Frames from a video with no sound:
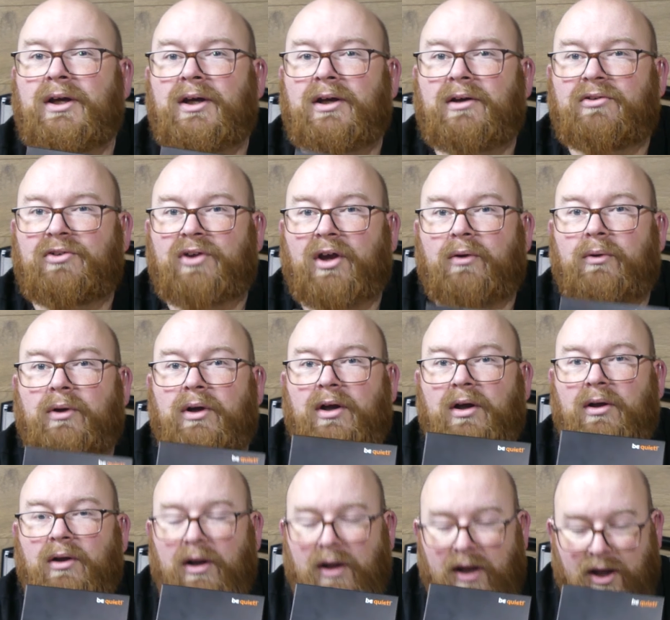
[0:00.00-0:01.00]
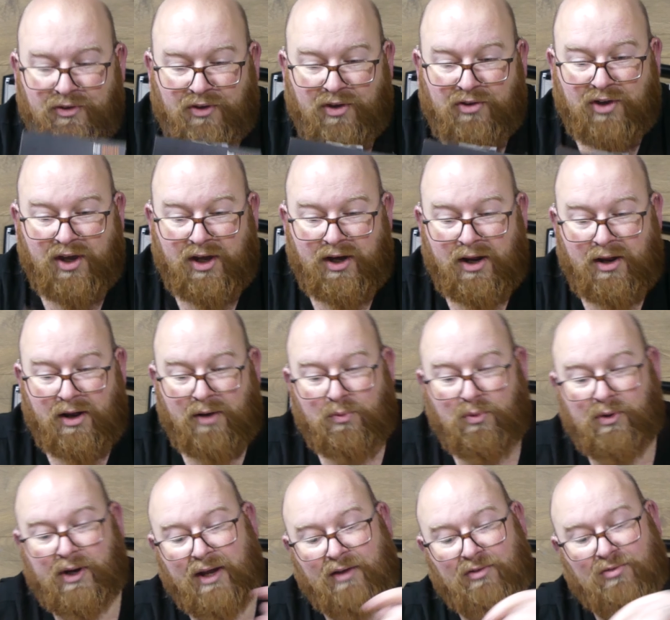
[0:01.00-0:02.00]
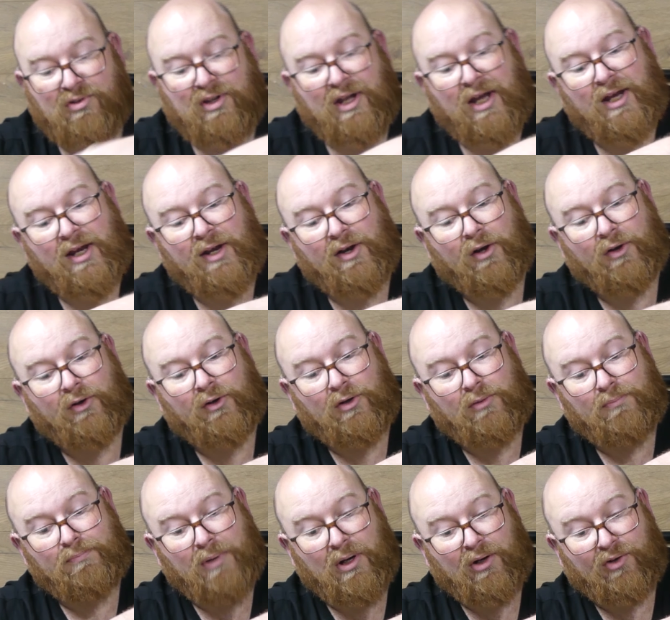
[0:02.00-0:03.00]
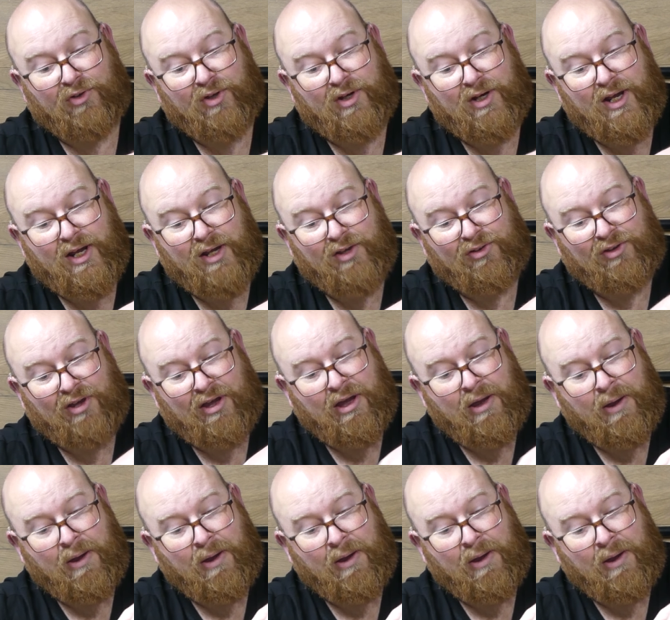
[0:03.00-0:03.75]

So, as I said, we'll get started on unboxing this.